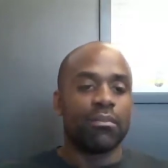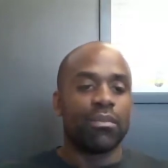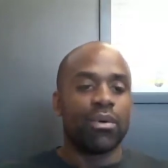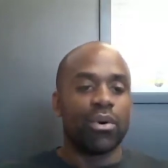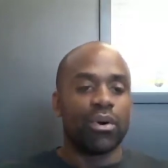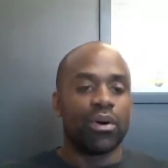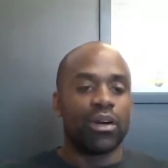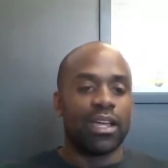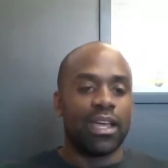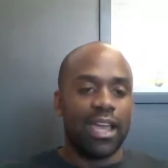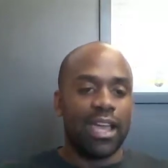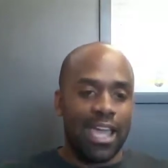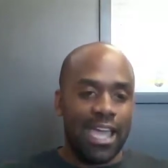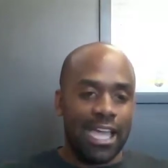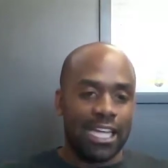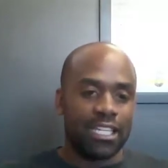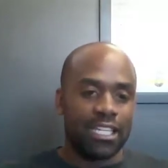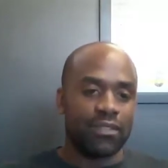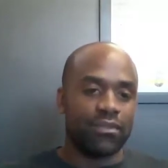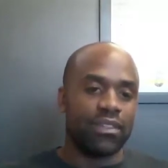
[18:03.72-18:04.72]
More
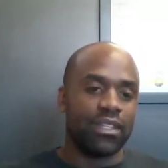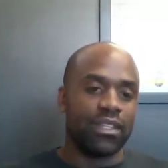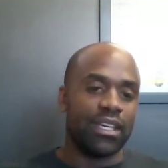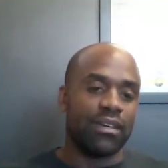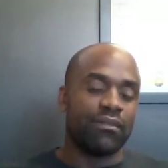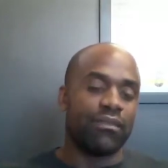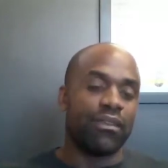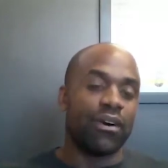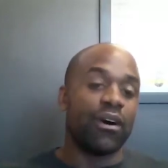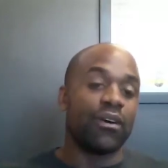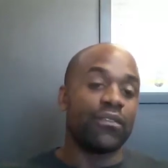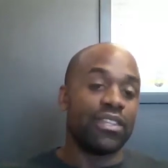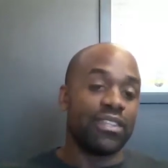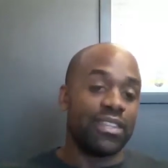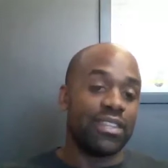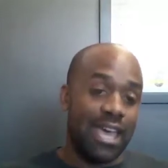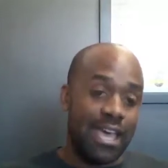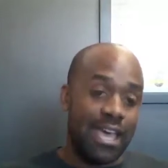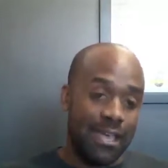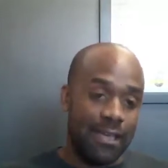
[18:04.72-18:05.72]
actively involved
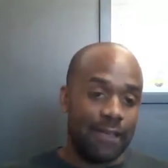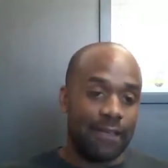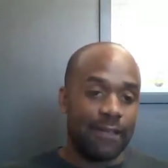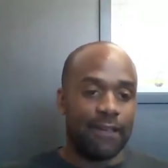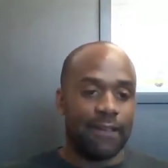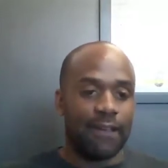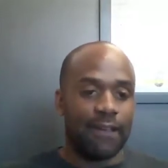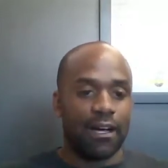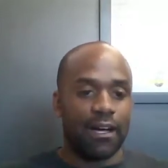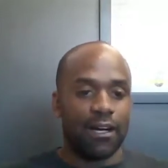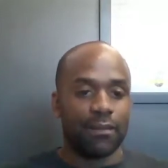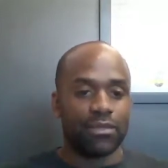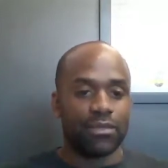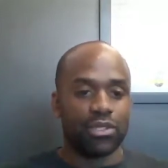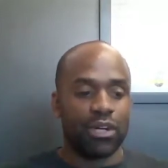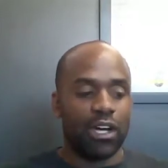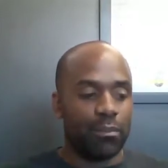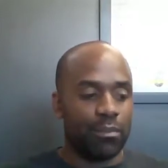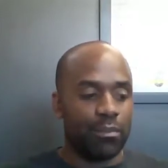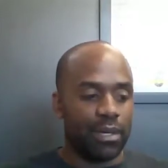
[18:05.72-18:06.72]
in that. Um, so
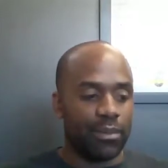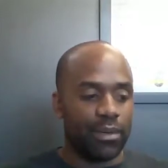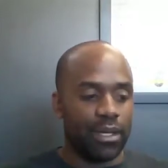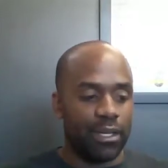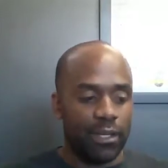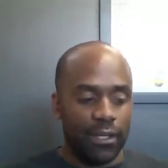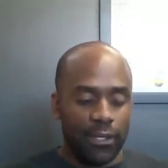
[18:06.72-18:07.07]
I'll be able to